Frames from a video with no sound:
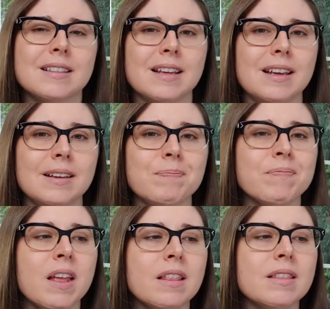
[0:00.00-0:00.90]
the,
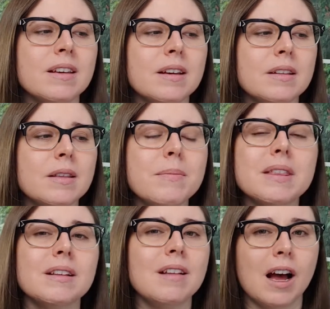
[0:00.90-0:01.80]
the, the
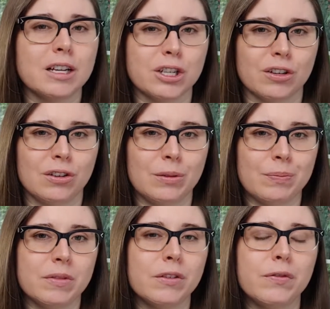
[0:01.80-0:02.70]

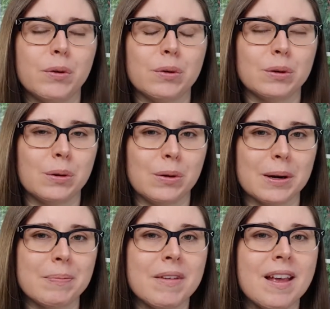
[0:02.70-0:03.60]
mythological, the
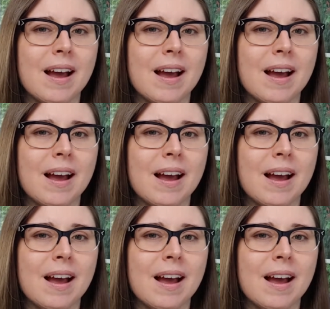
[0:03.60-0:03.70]
folklore.